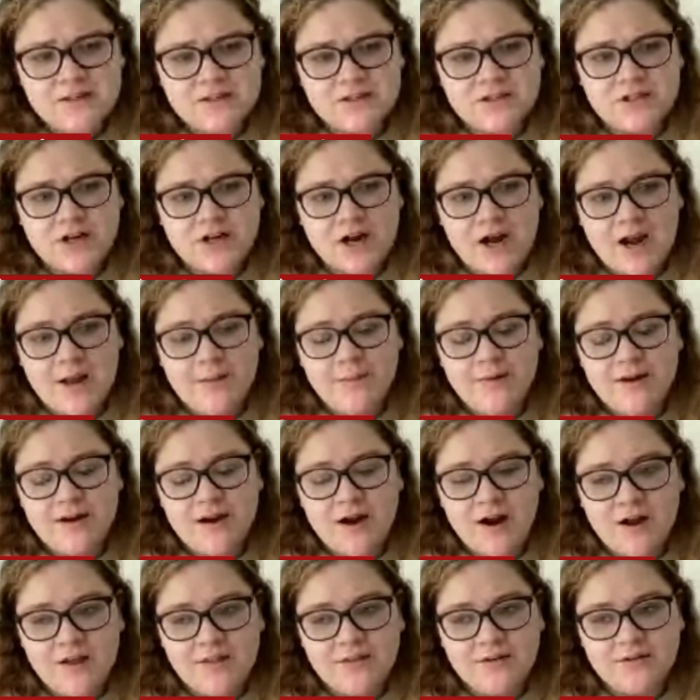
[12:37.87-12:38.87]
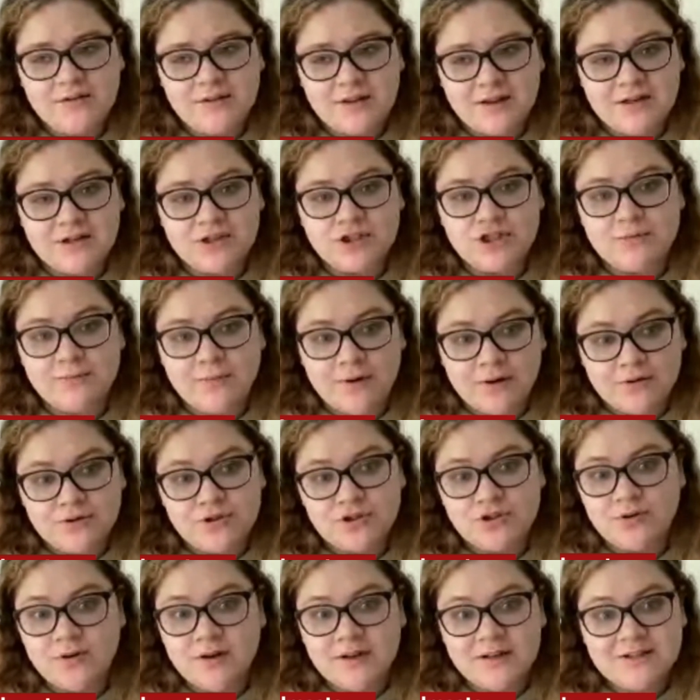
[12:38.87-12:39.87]
describe it other than
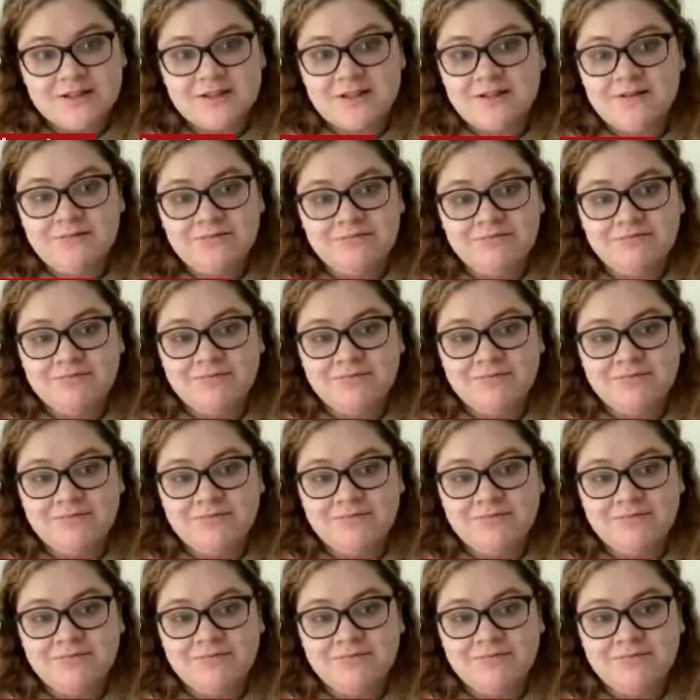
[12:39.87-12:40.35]
tumultuous.